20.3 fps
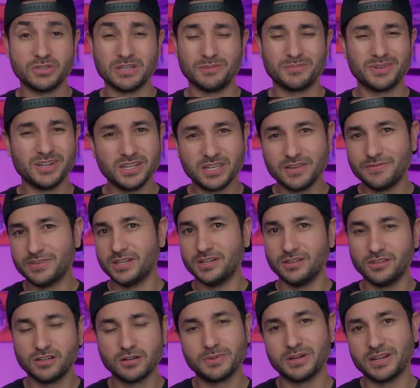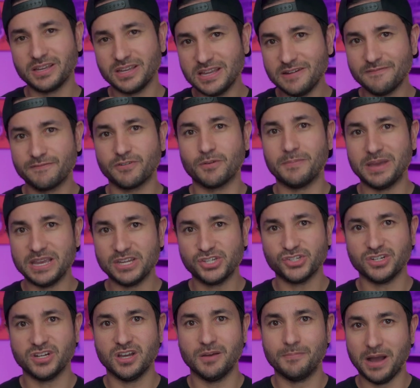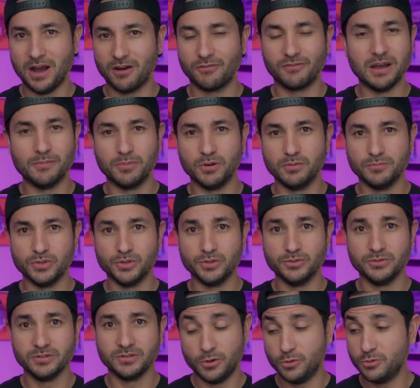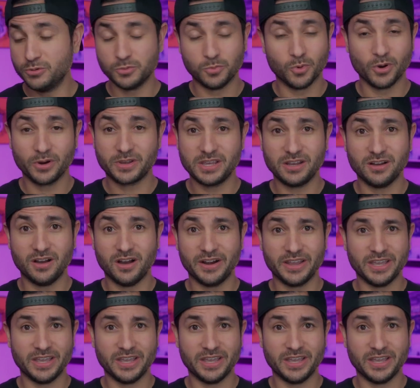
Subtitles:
I'm gonna give you a little bit of information about Rebel Moon, who's working on